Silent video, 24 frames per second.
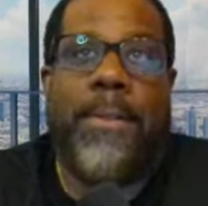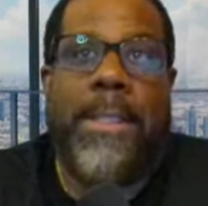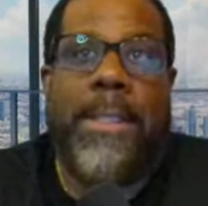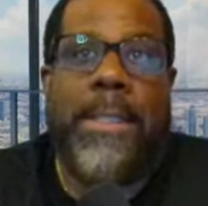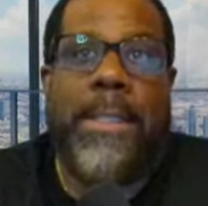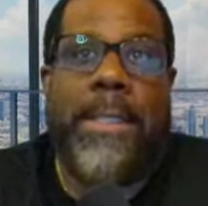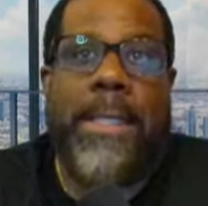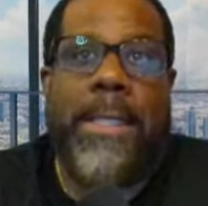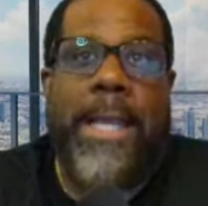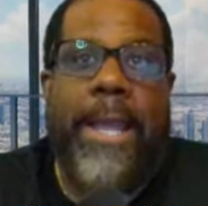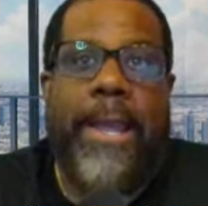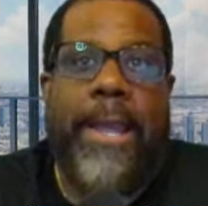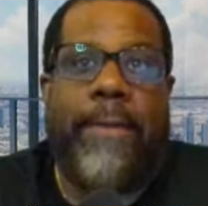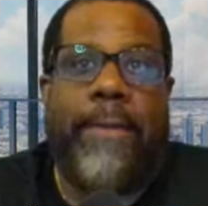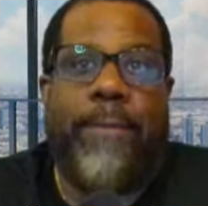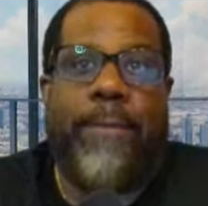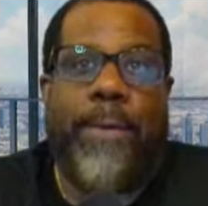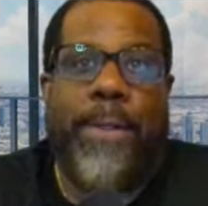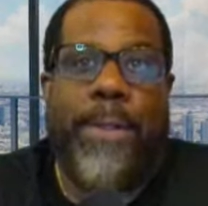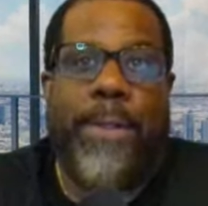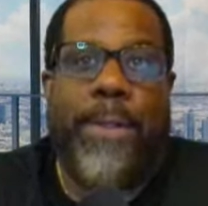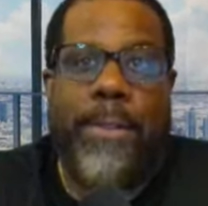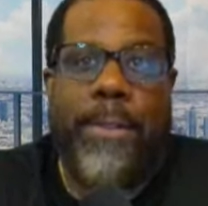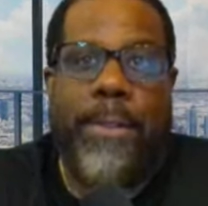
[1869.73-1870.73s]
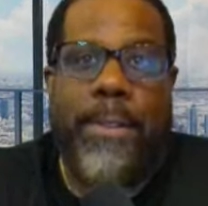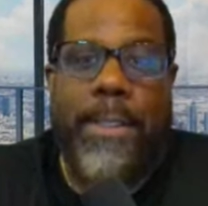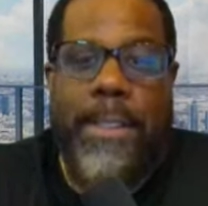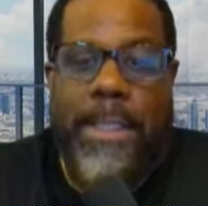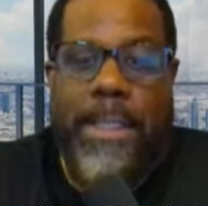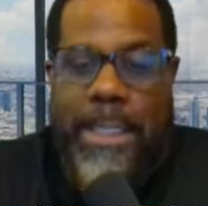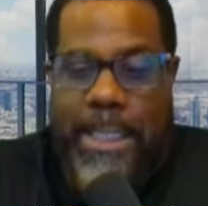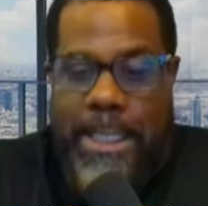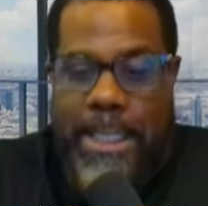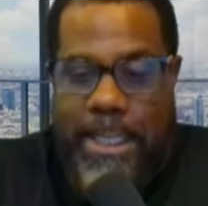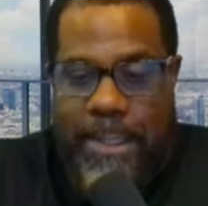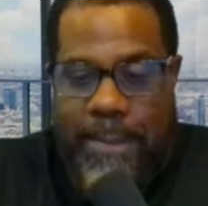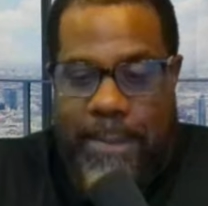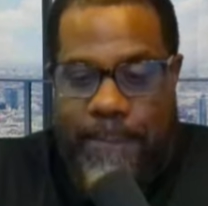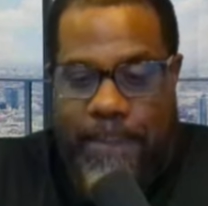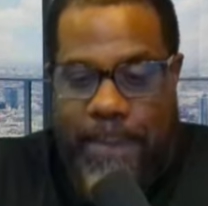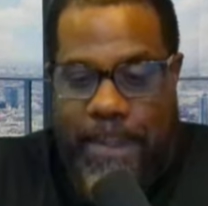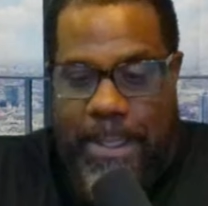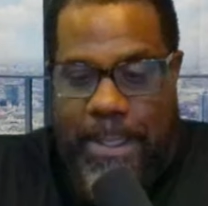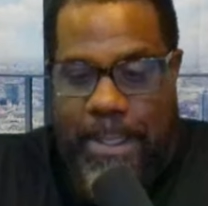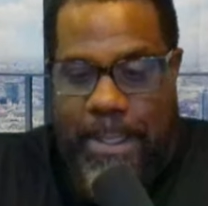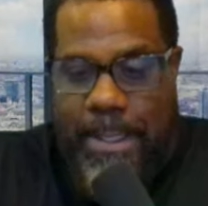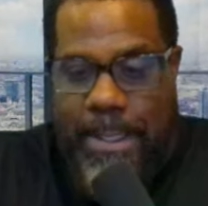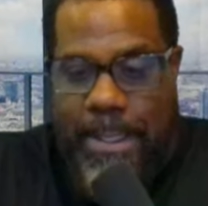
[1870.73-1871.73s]
And have a good
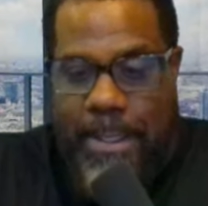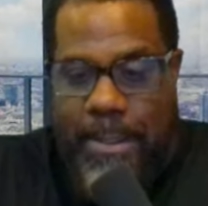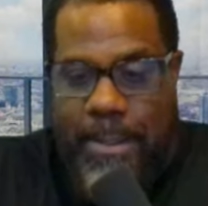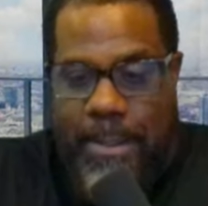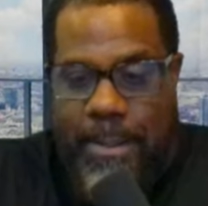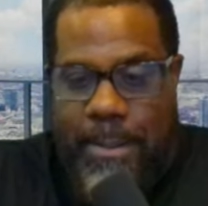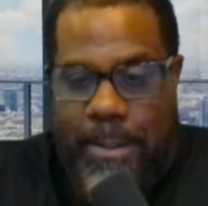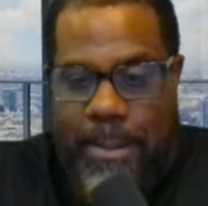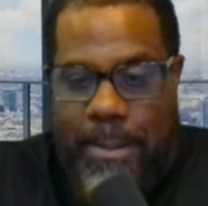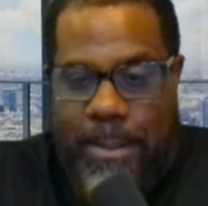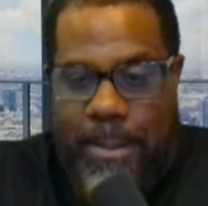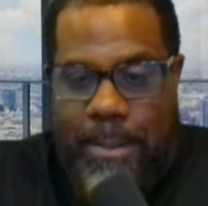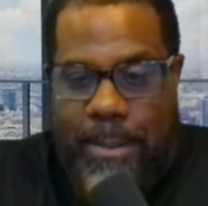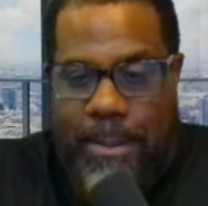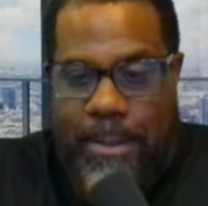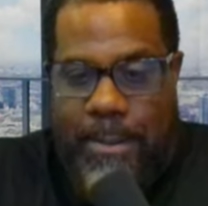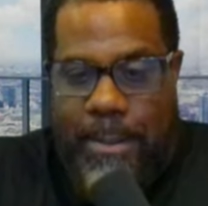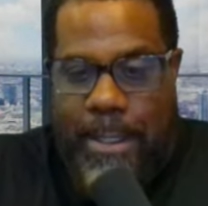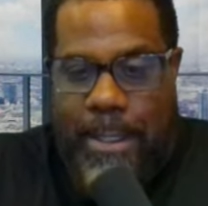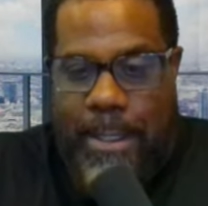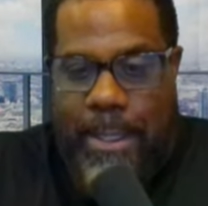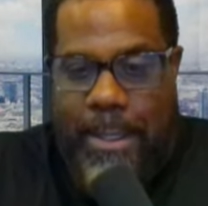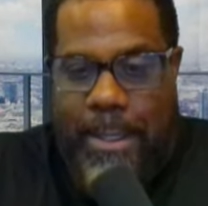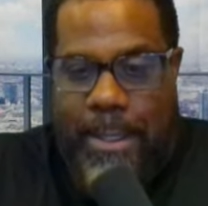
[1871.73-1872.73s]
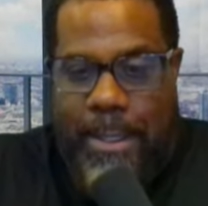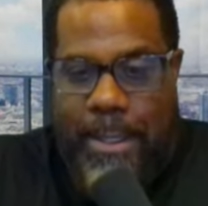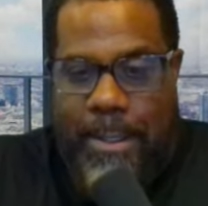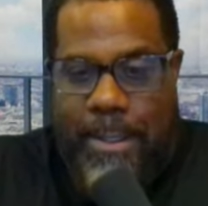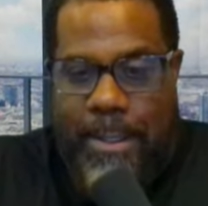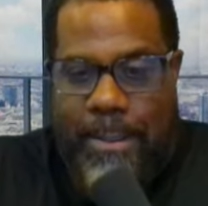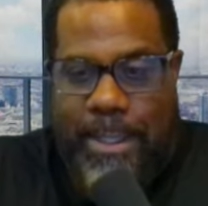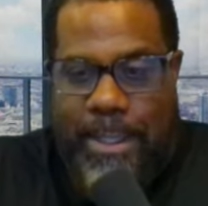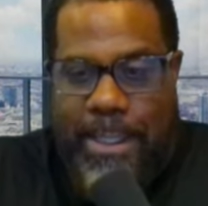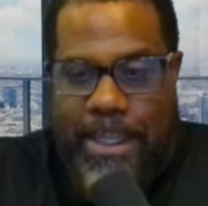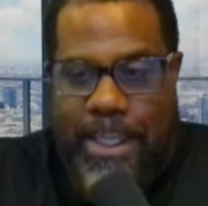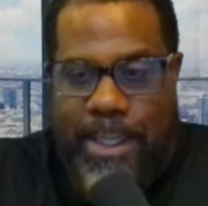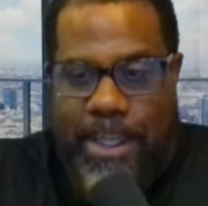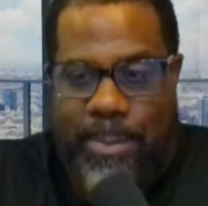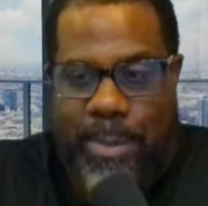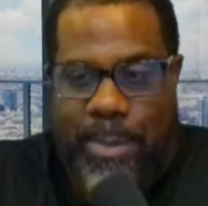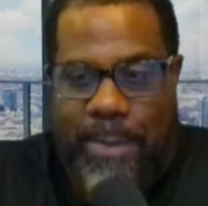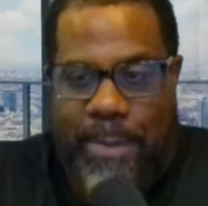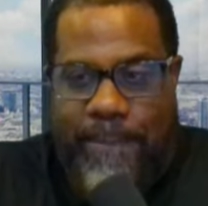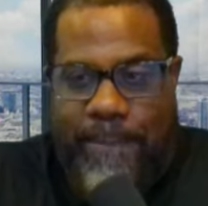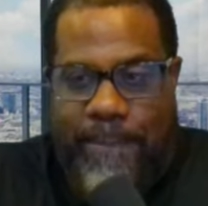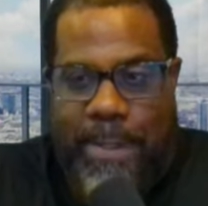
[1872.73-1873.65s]
evening. And I think the N B A